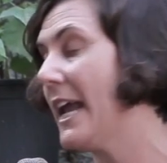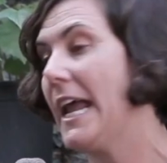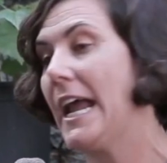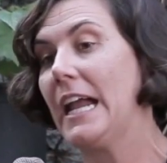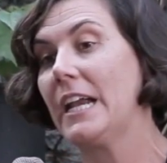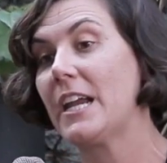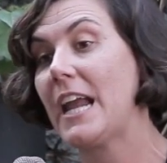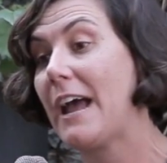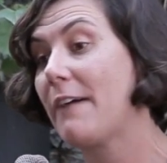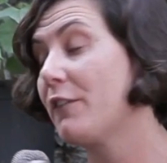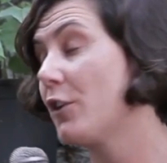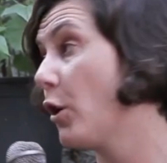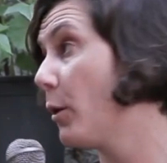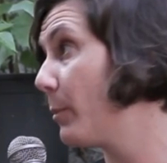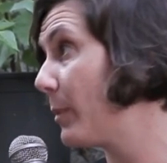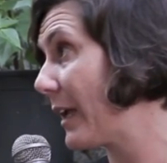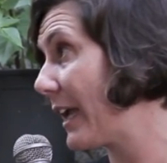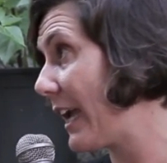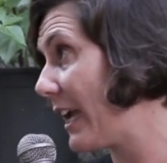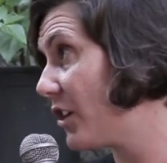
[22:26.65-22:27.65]
And you have an
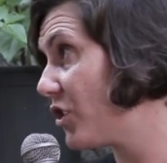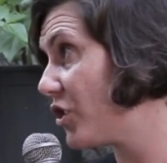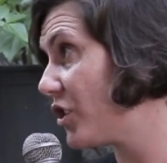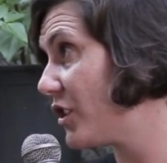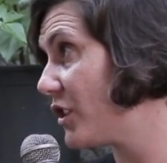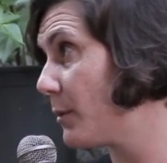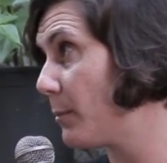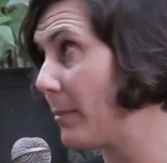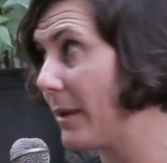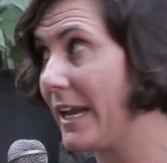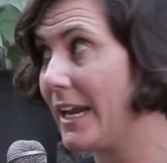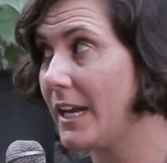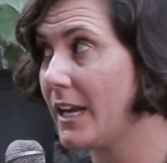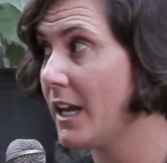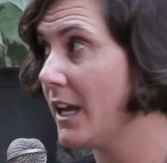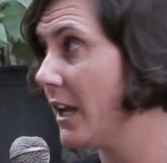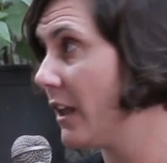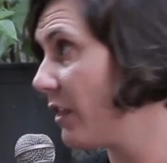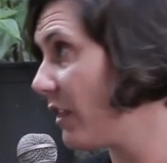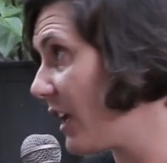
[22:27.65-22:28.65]
obligation to meet
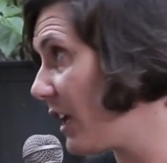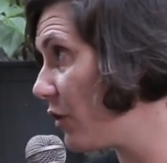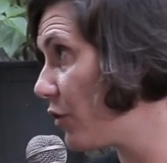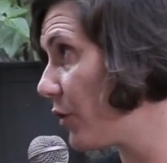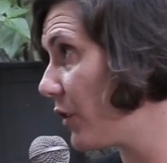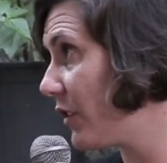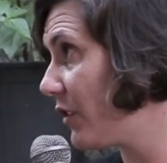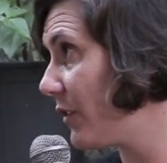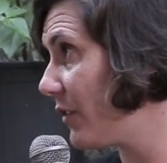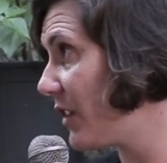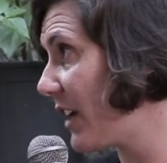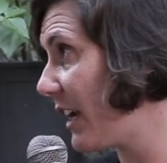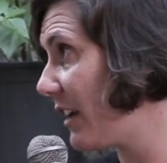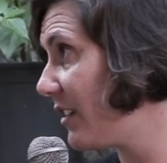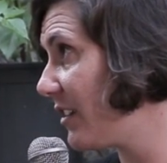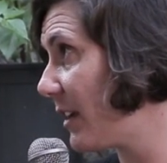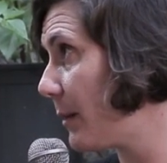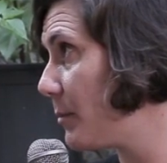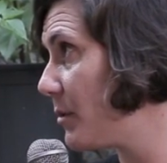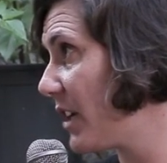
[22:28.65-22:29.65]
the interests of data
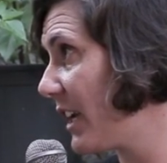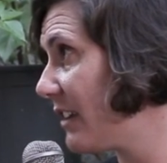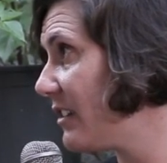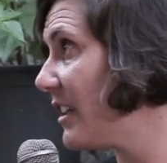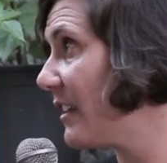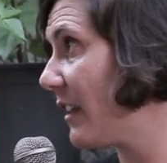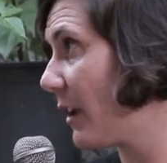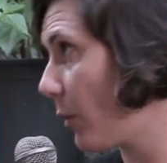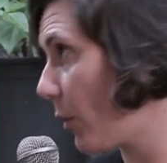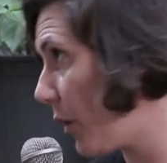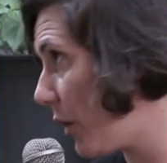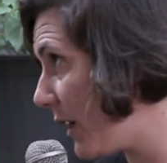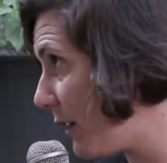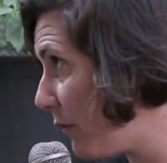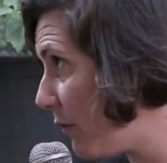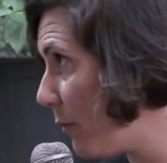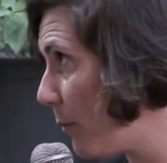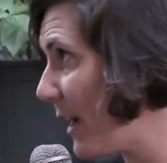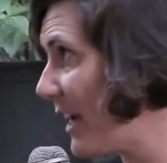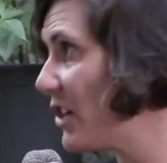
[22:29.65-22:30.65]
subjects in their own
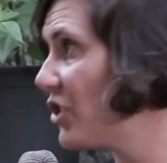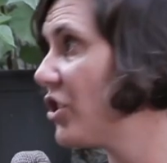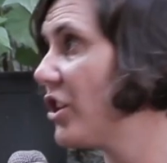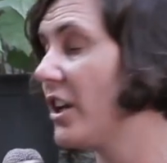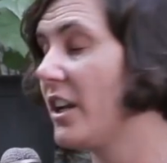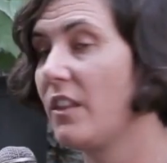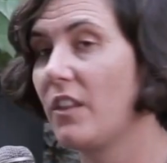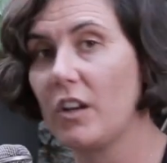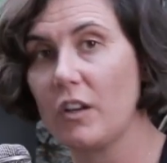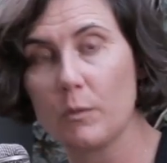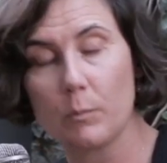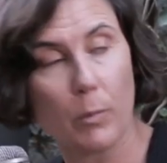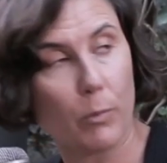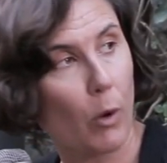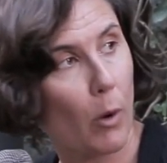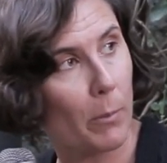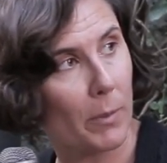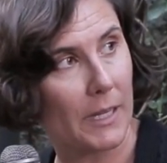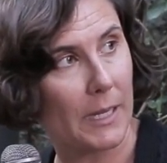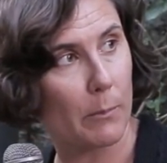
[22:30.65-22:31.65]
information, that it's
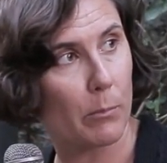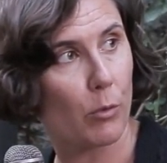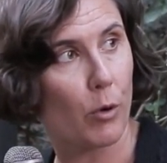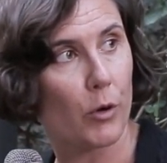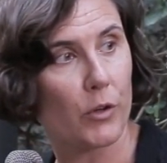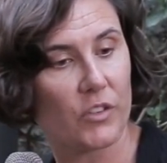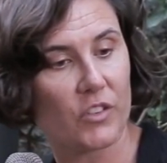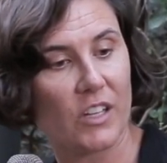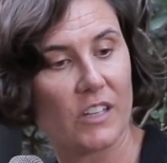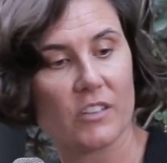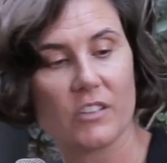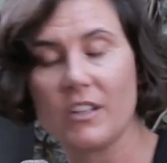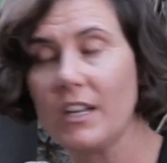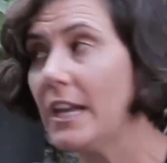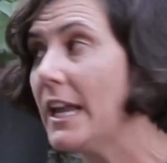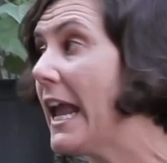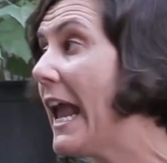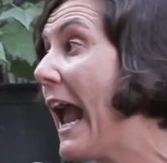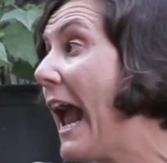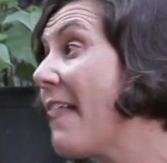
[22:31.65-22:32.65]
properly processed.
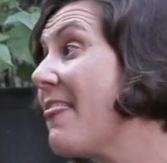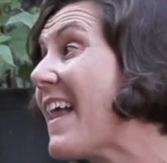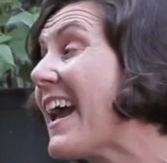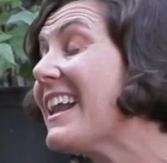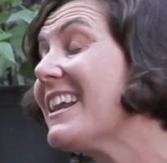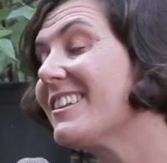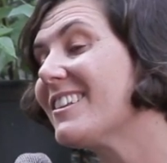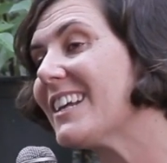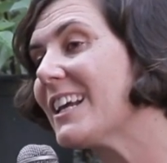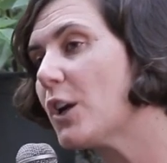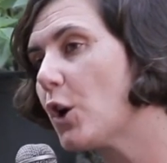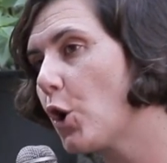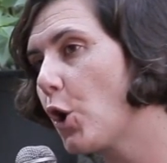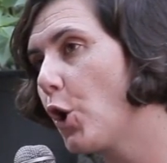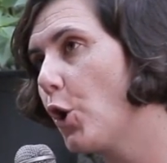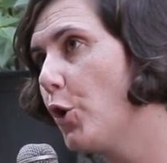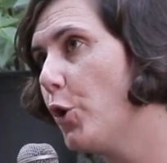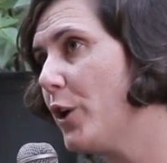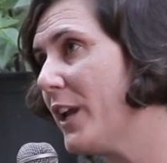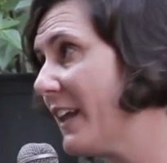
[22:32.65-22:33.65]
And that's
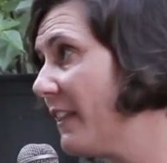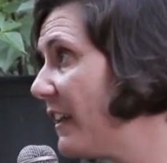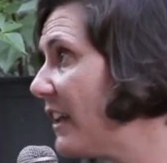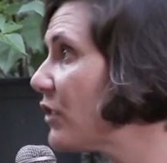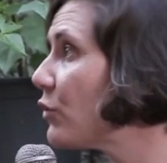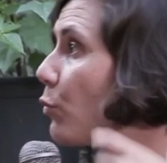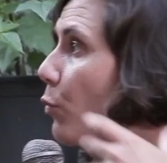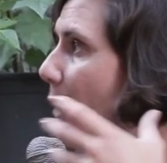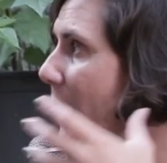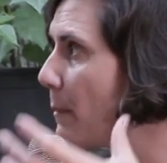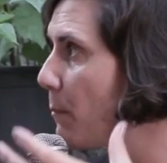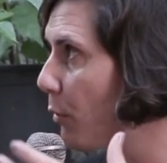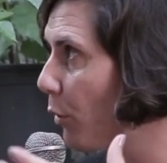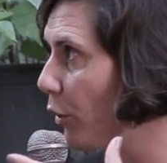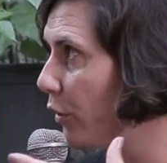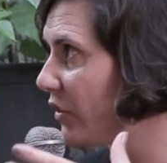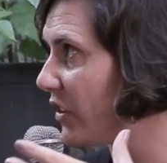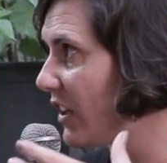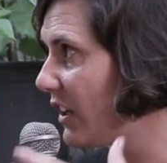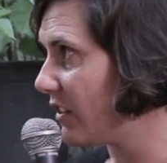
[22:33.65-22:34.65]
including this
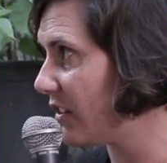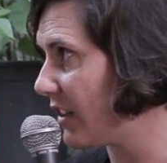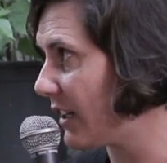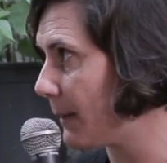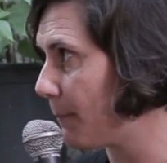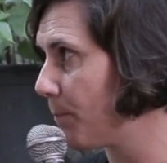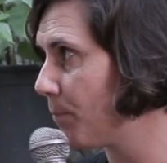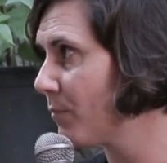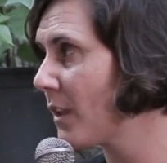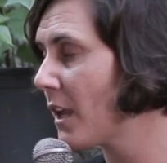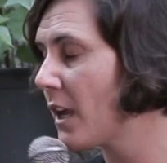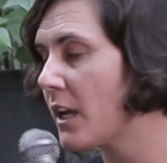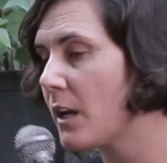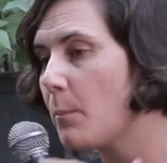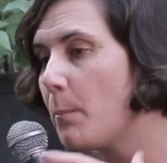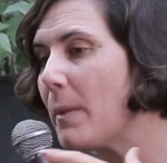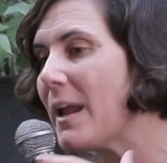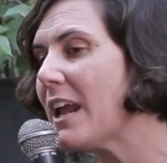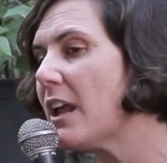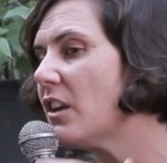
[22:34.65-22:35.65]
reprocessing. A
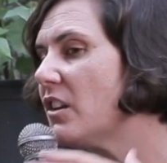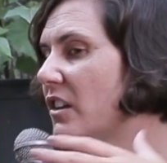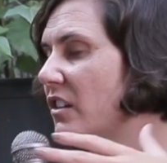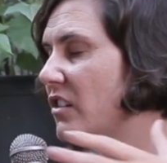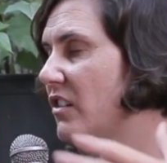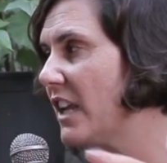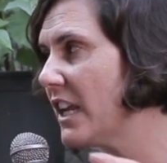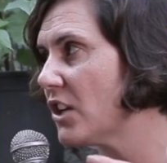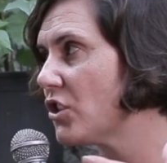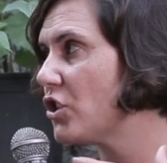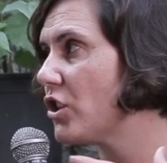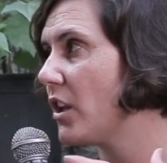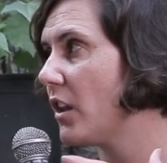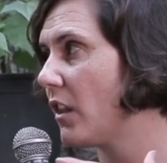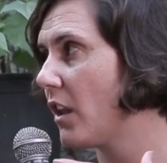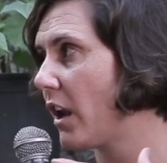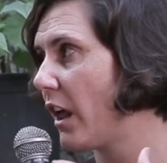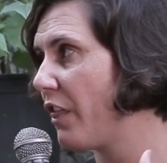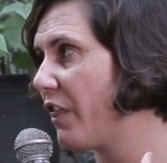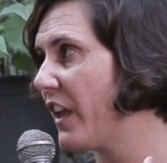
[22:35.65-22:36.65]
big distinction
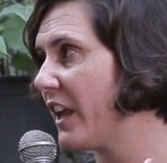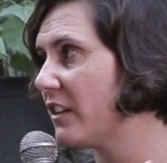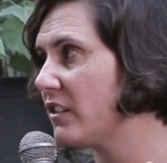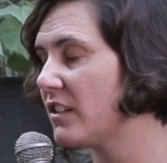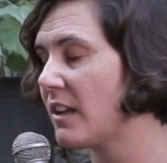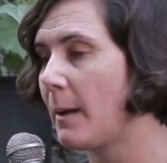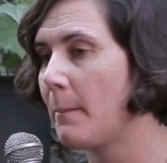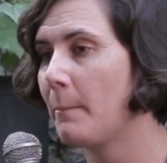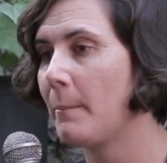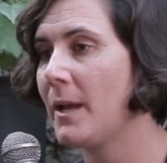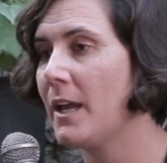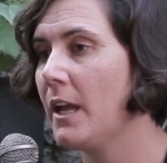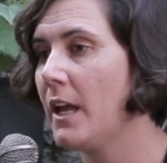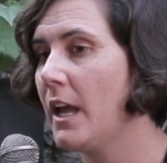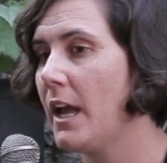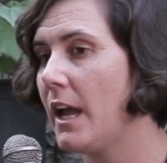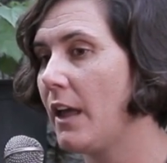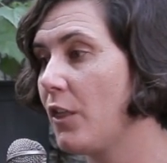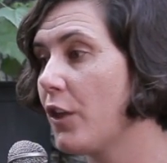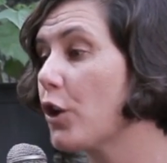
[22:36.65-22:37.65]
that I think some
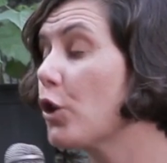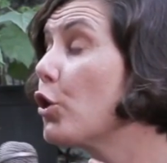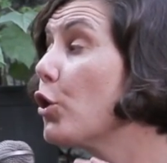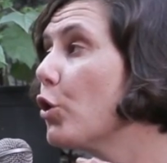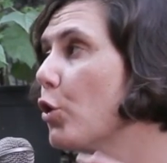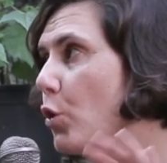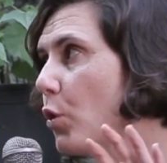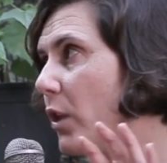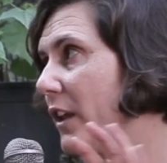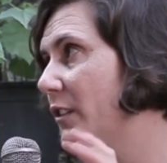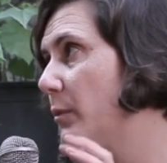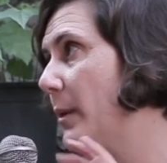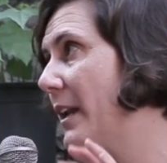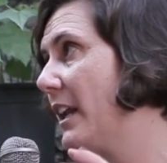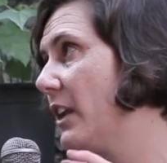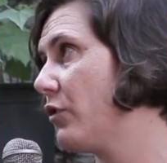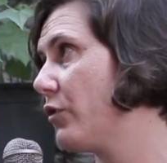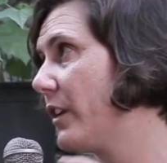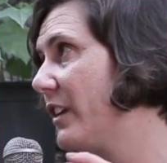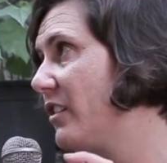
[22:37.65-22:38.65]
that Google has been
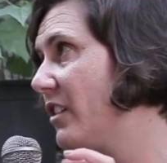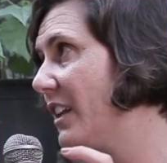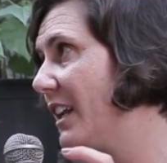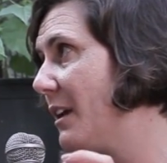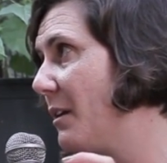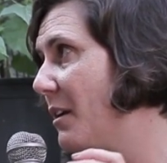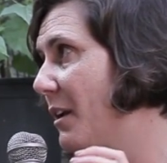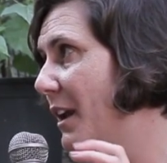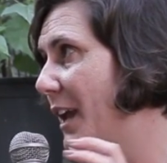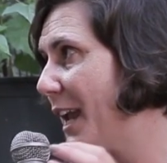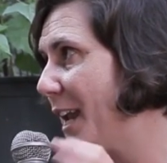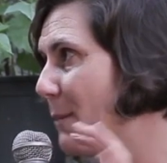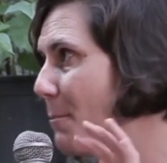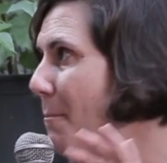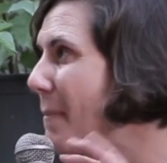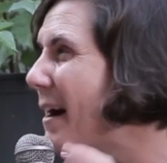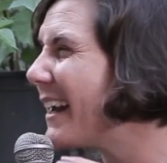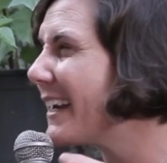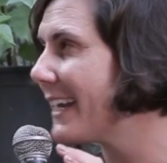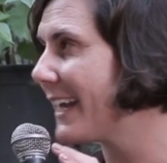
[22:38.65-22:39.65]
interested in, in
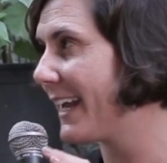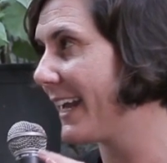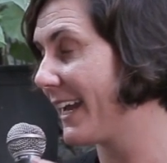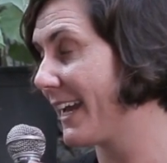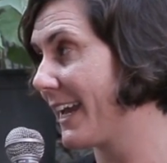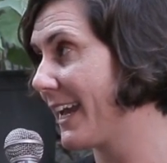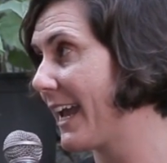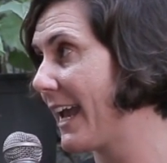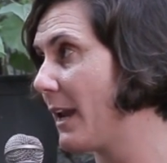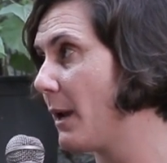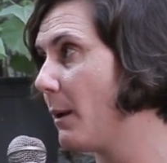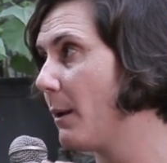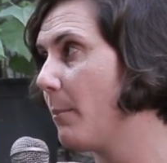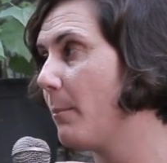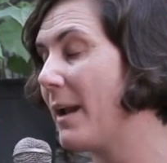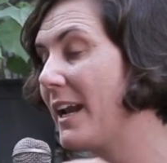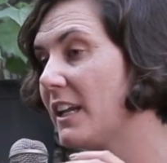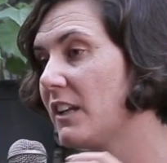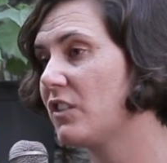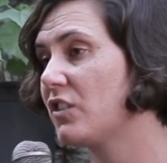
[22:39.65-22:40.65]
muddying, and
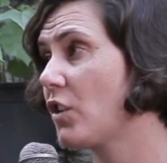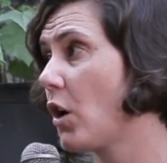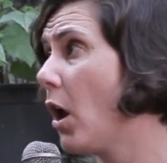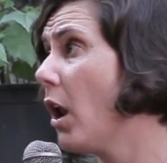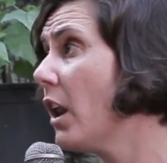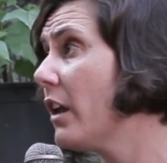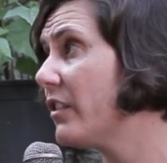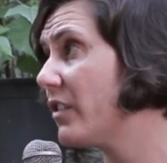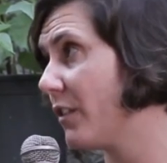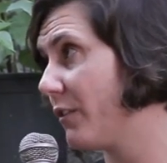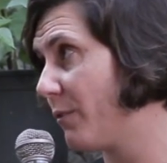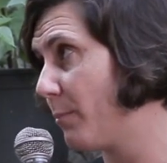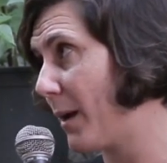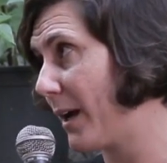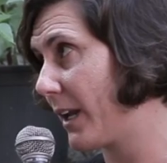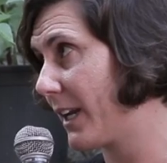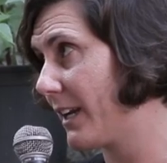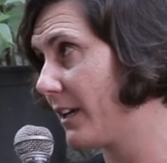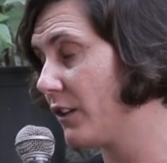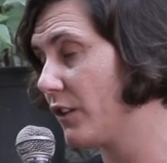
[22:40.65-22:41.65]
many scholars have
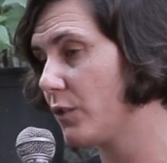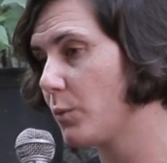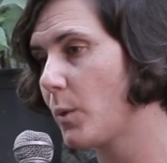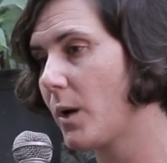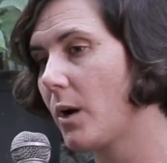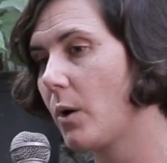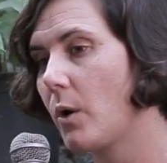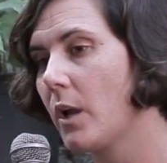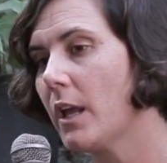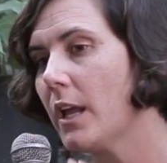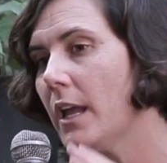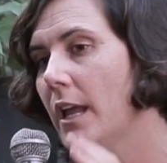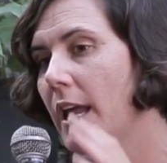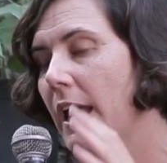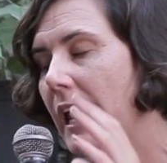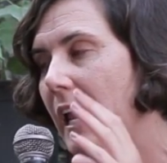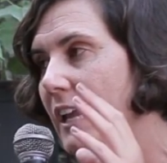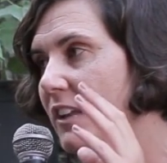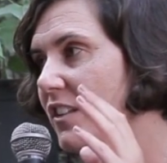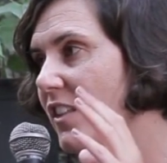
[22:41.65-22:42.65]
muddied as well,
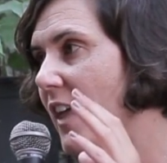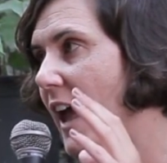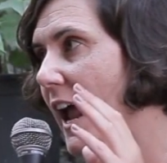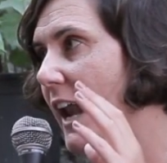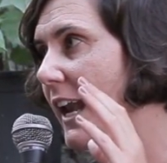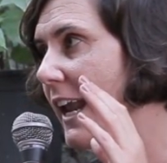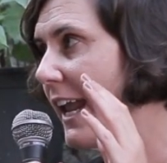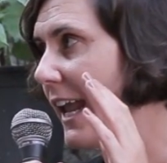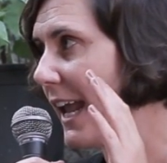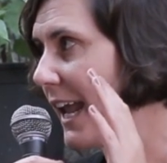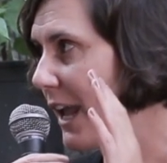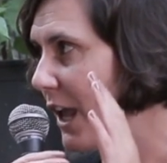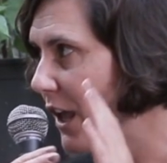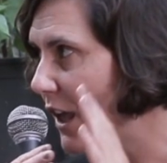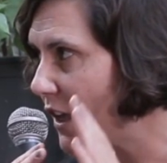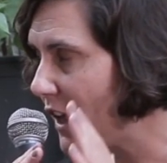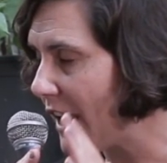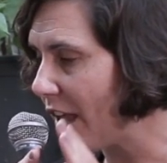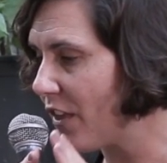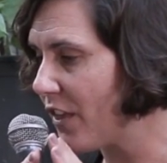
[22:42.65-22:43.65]
is that
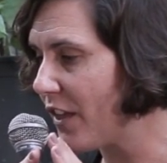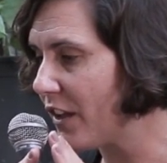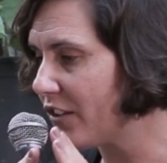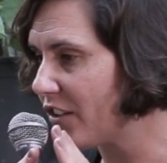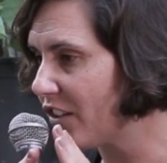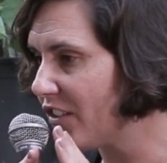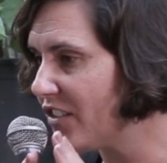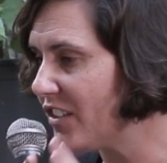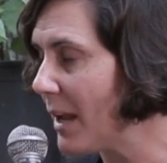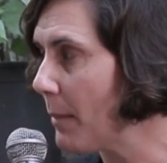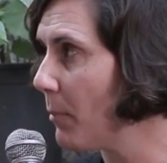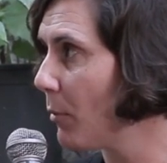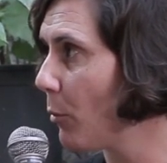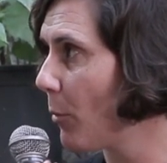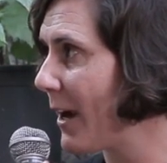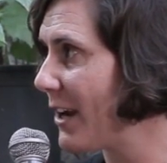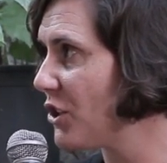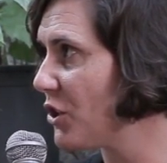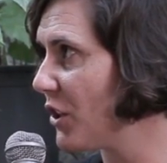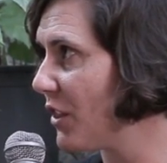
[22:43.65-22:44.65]
there's a
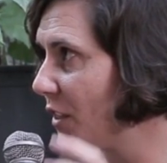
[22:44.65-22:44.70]
separation.